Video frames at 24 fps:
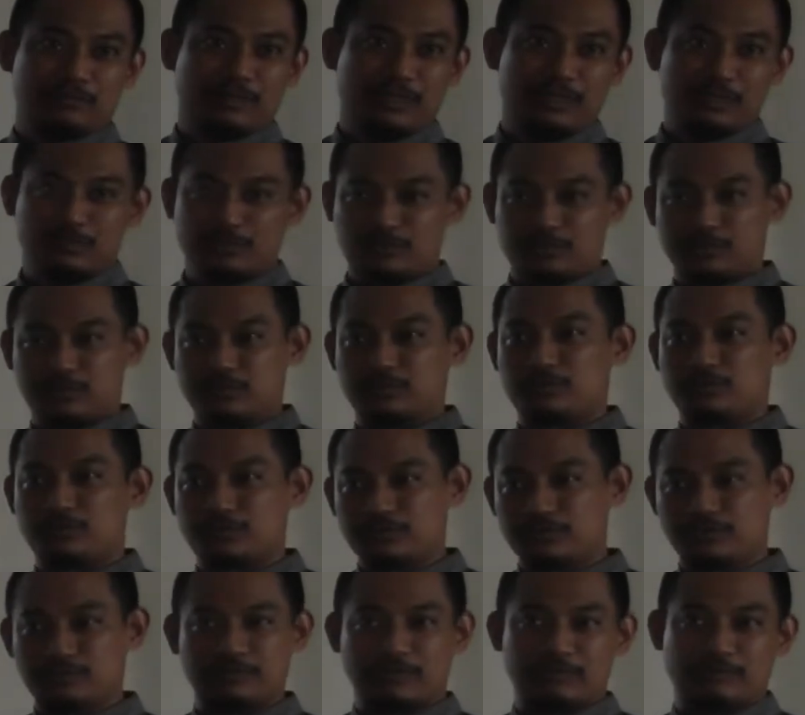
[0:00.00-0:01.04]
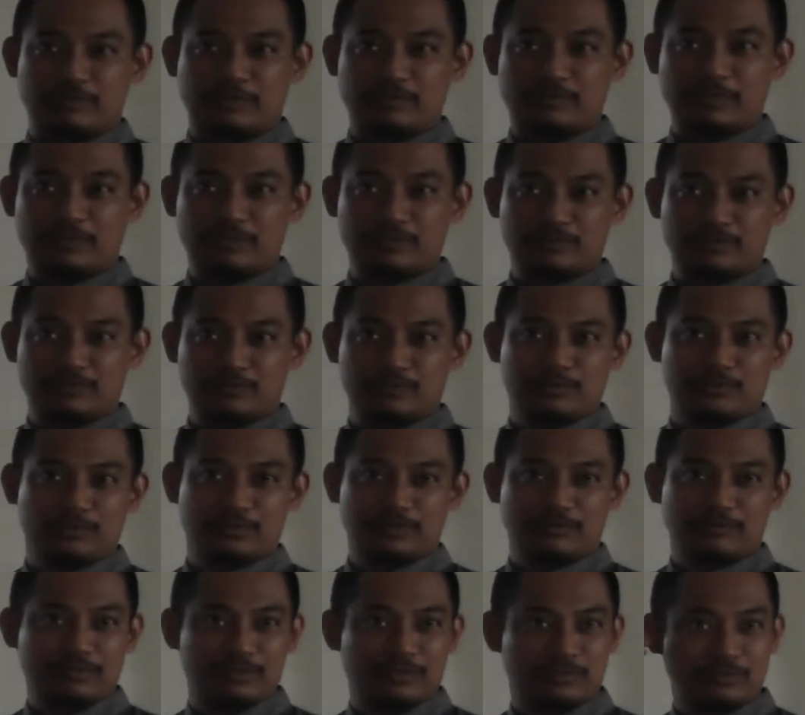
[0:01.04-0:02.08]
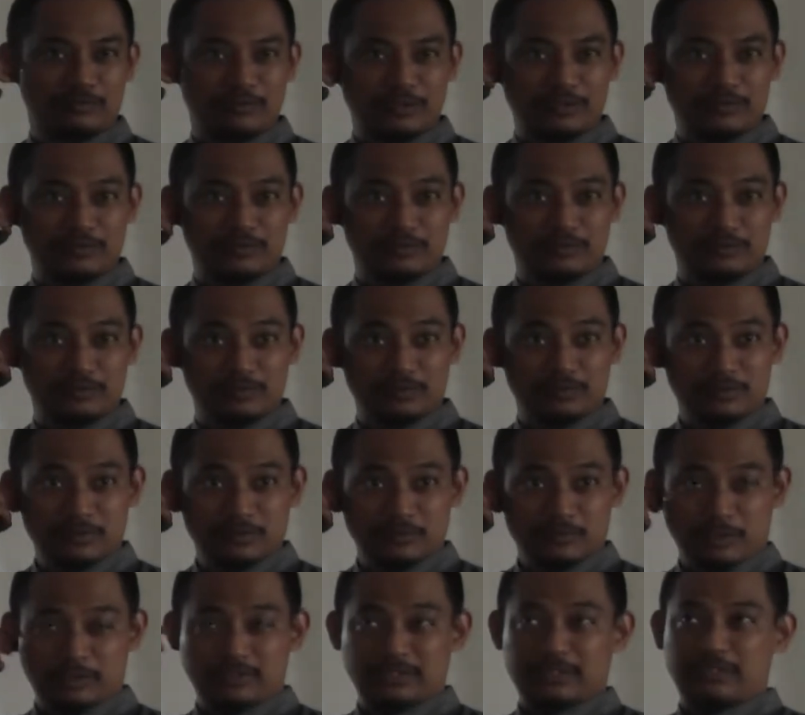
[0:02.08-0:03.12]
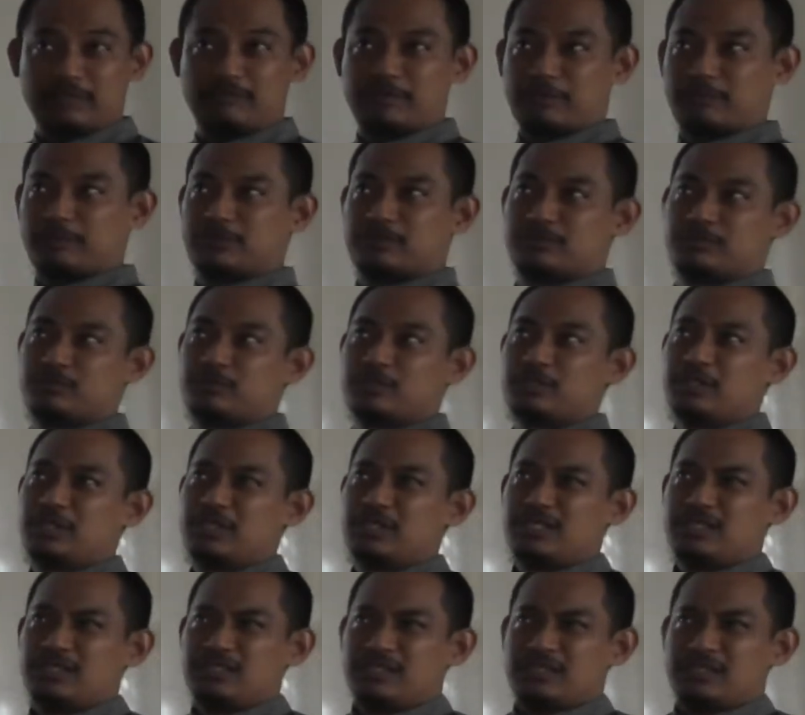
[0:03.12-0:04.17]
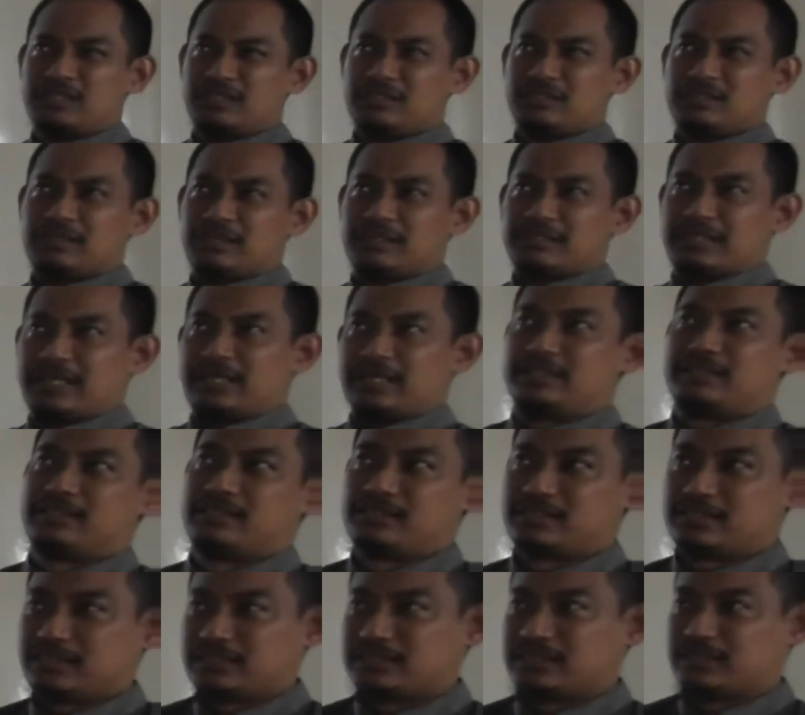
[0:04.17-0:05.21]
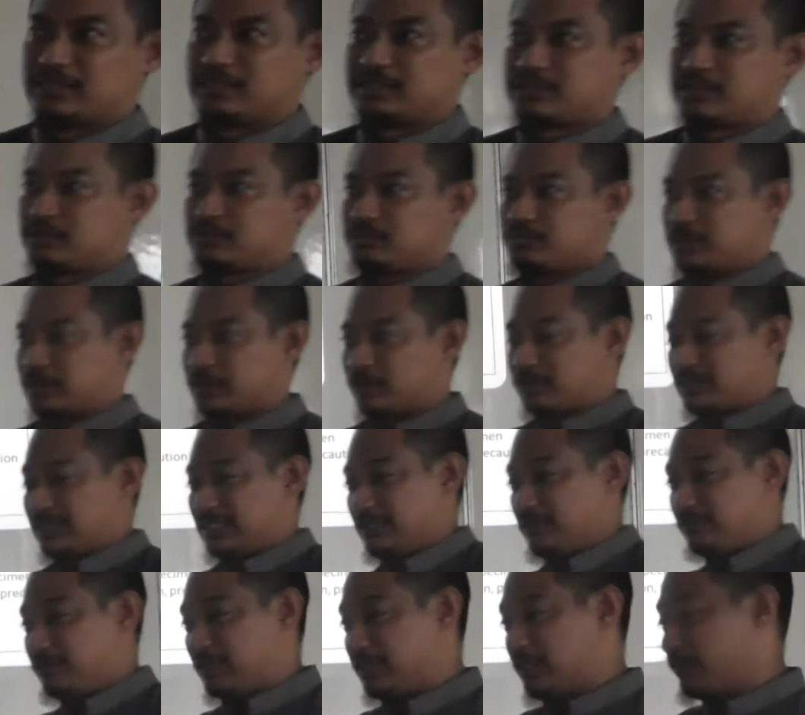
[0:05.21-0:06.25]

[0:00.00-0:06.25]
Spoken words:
why should you go into FYP 2? You don't even know what to do. Because in FYP 2, the ideal case is, because even